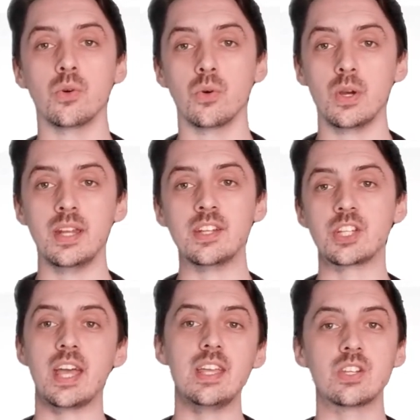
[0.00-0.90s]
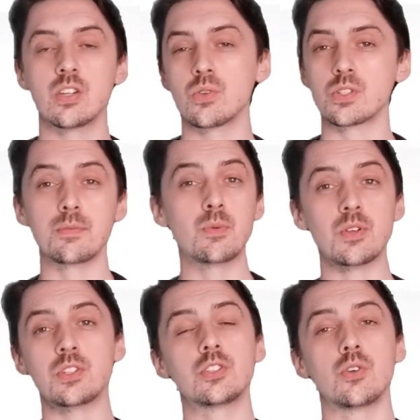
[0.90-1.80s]
or in education or something
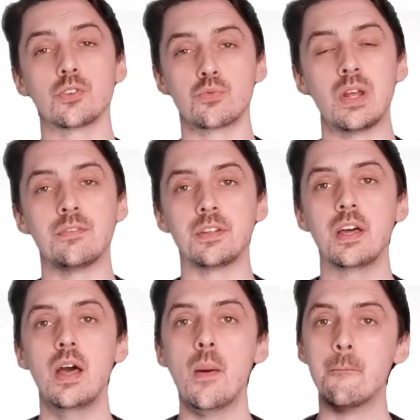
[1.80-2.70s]
where it's just not as relevant,